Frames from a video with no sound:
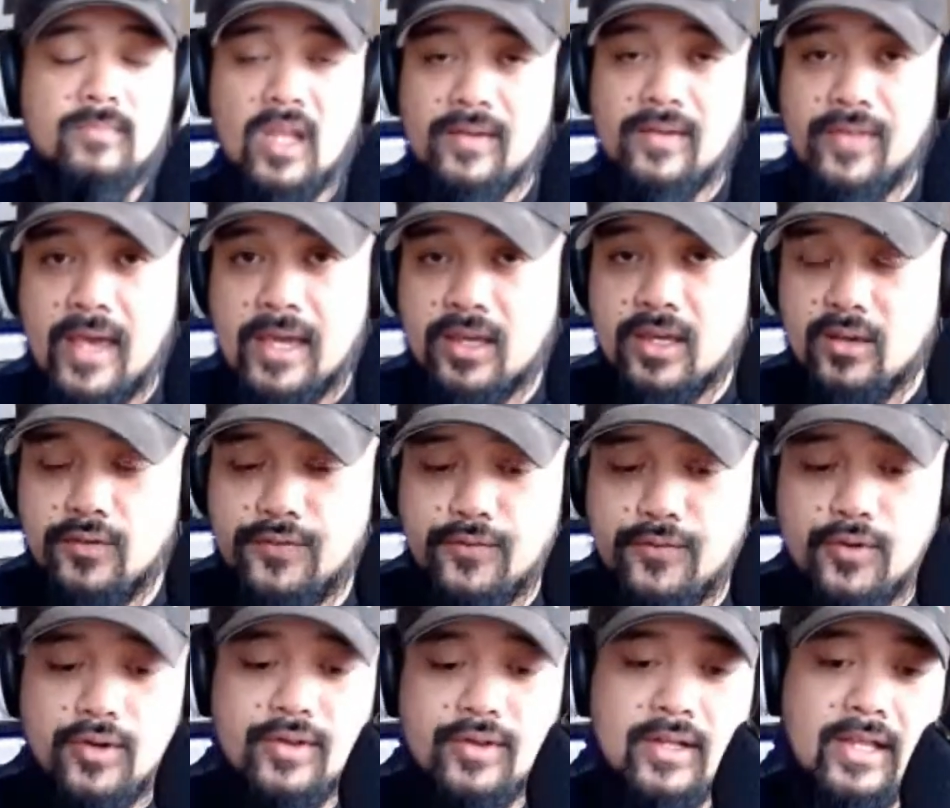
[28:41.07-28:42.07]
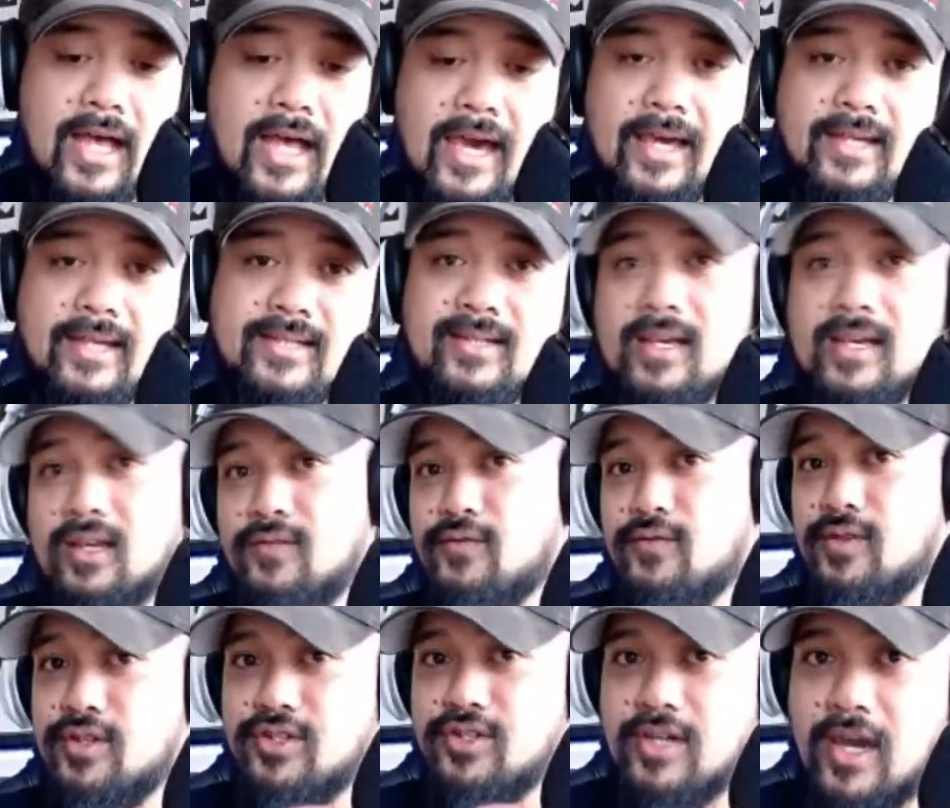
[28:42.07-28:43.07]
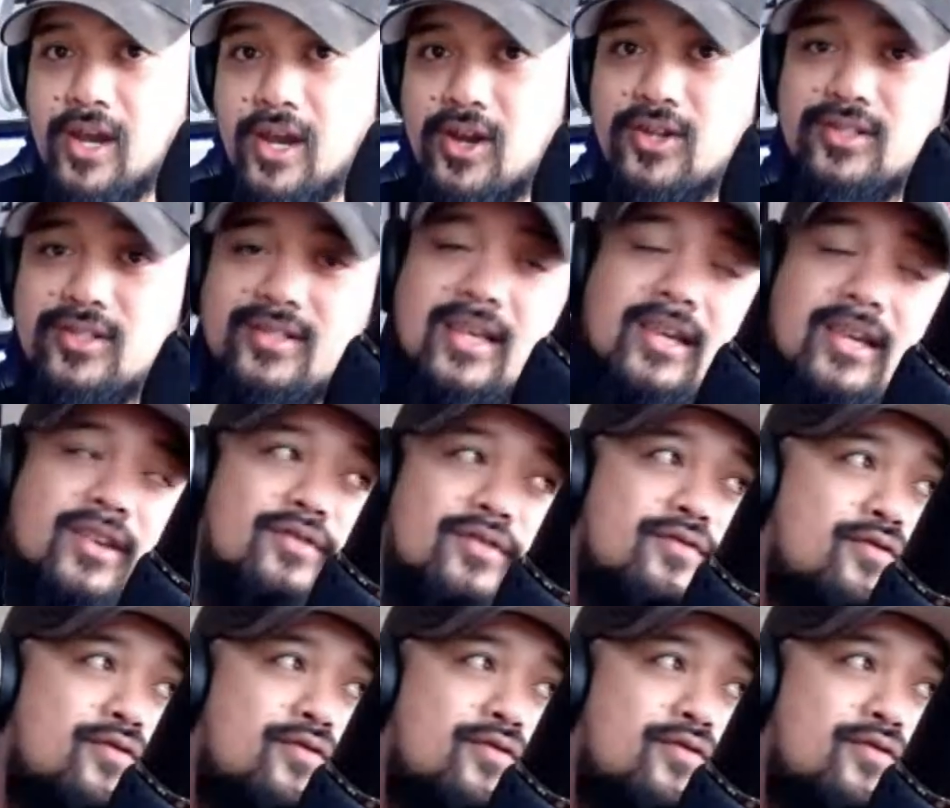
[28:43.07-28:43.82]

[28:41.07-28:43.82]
Thank you for the likes. Thank you for the shares. Thank you